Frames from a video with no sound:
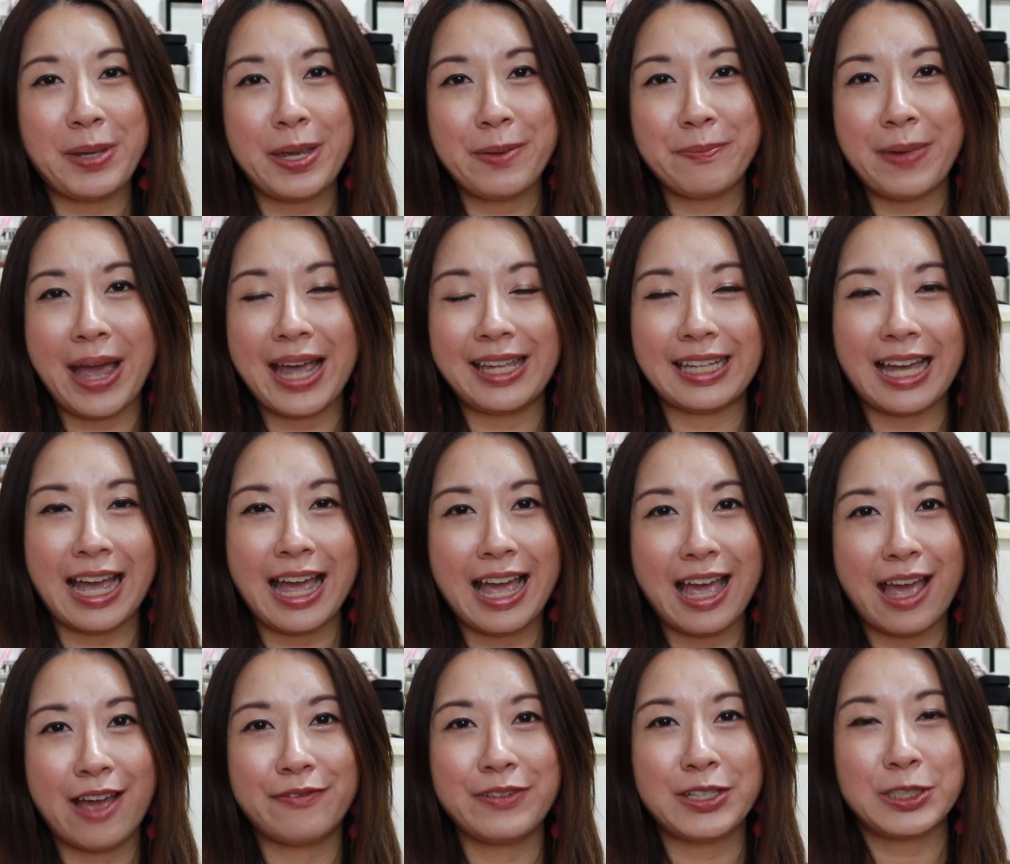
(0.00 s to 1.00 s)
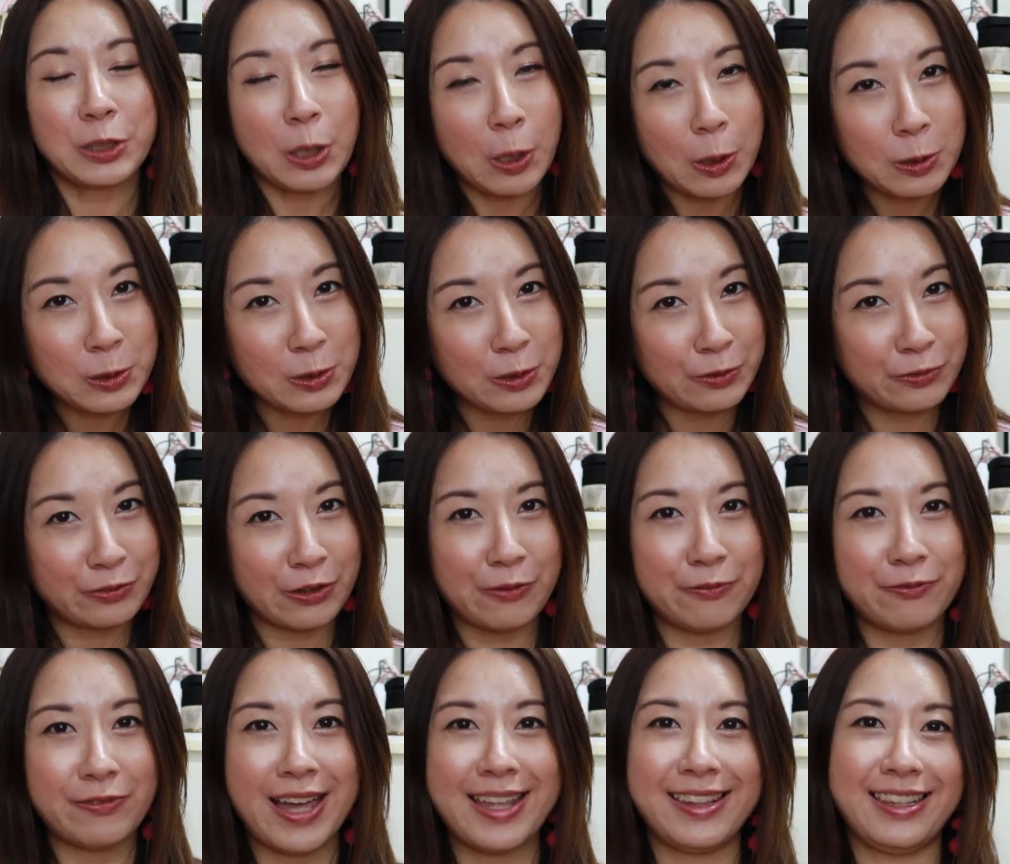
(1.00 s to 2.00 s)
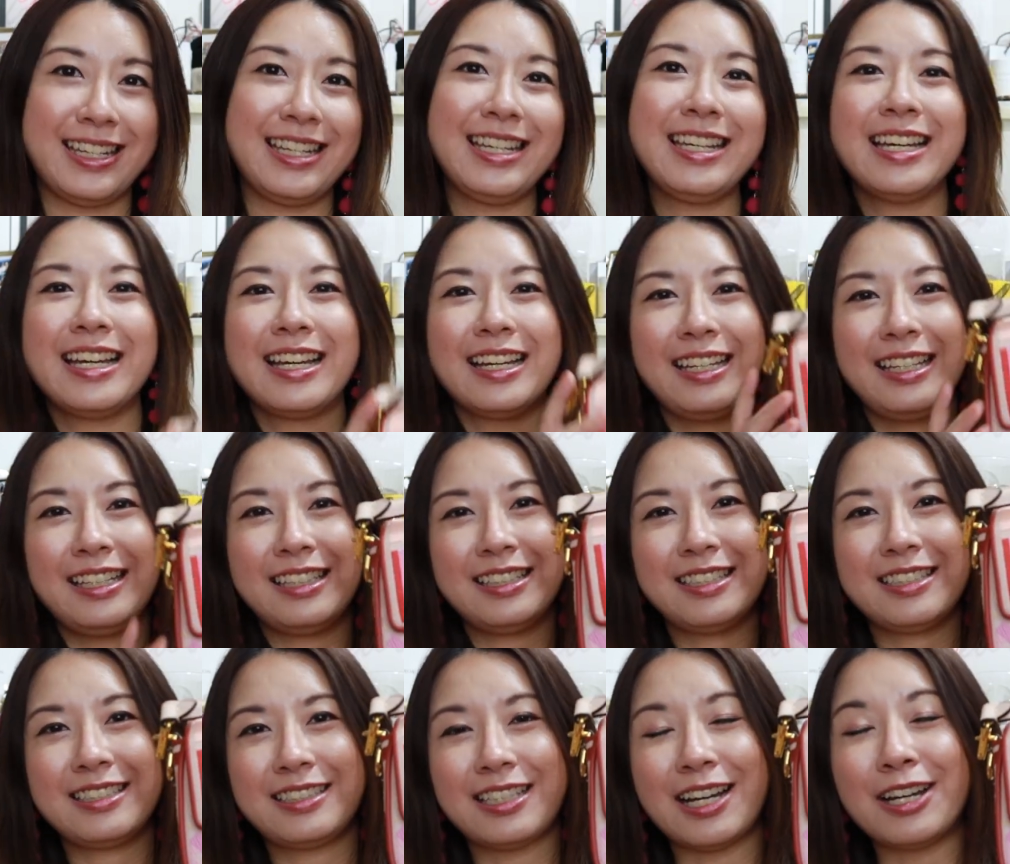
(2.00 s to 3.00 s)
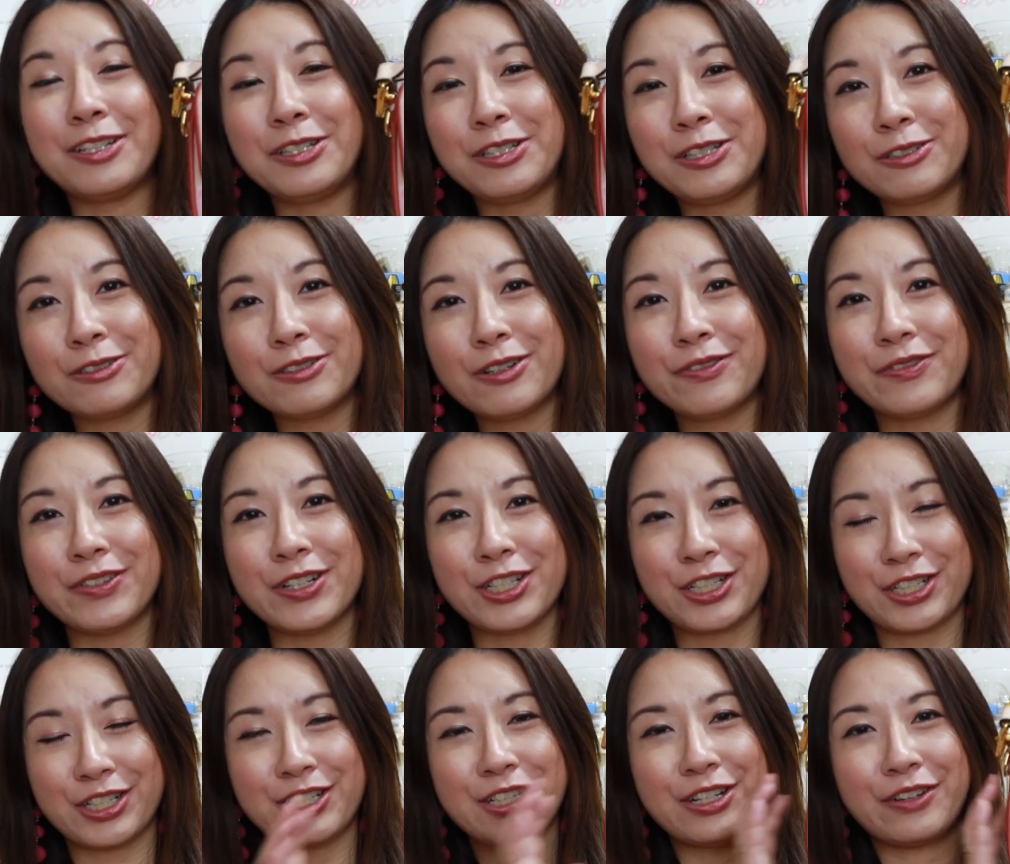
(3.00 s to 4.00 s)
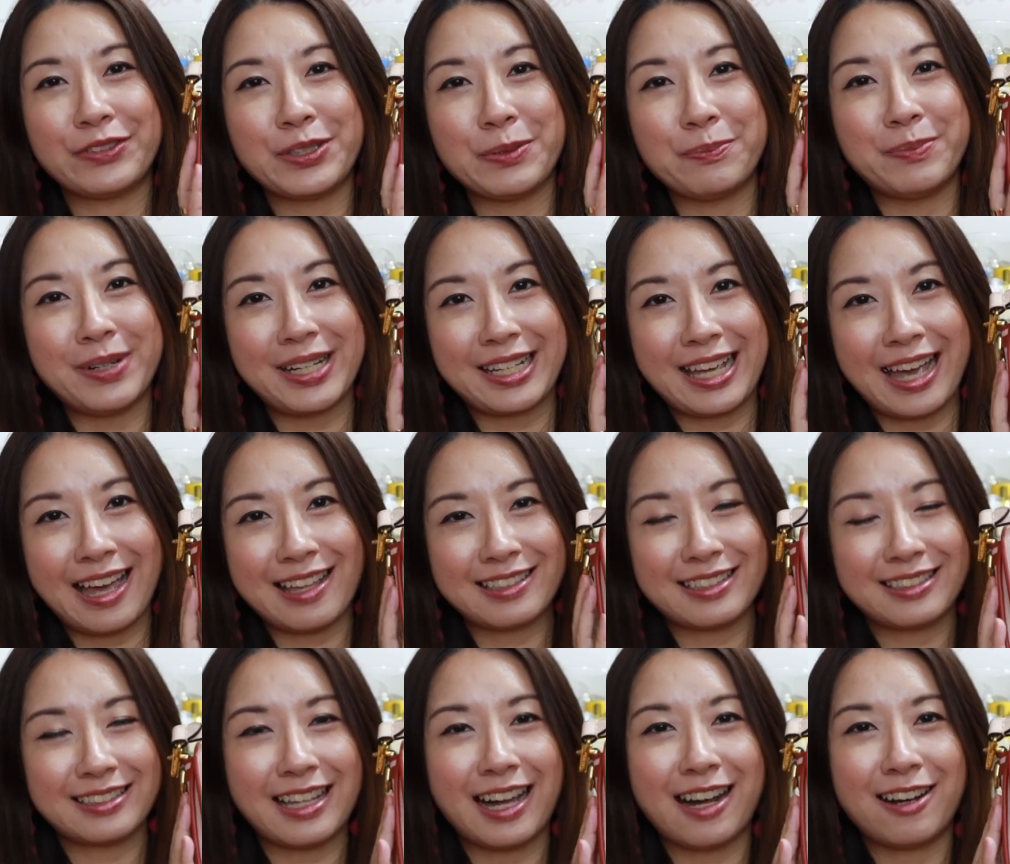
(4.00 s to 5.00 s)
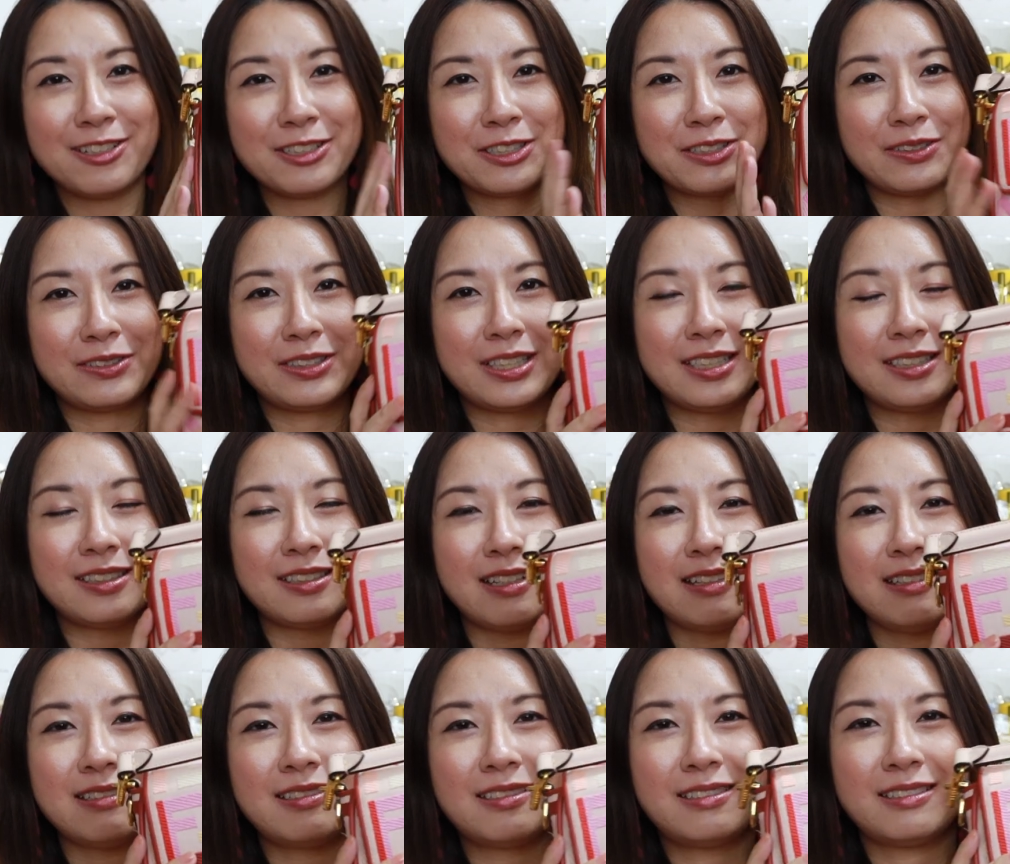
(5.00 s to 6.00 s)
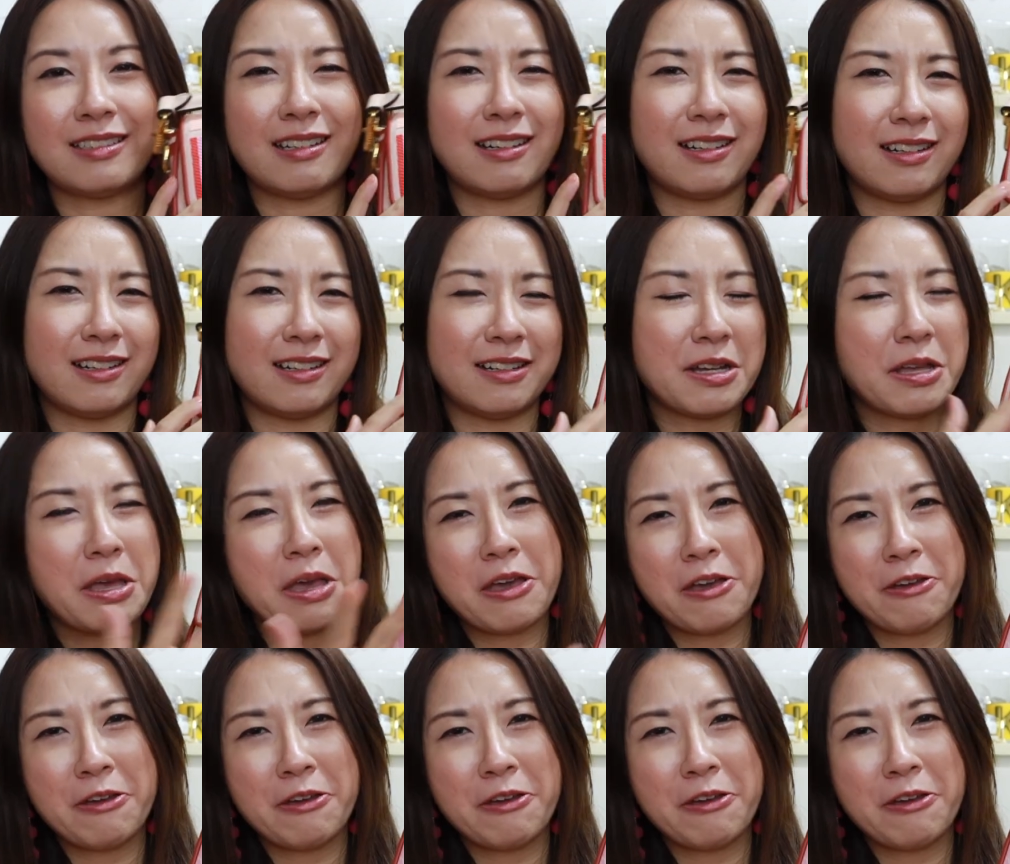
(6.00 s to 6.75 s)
pink bag that I have is also from Fendi it is their new version of the baguette style so this is the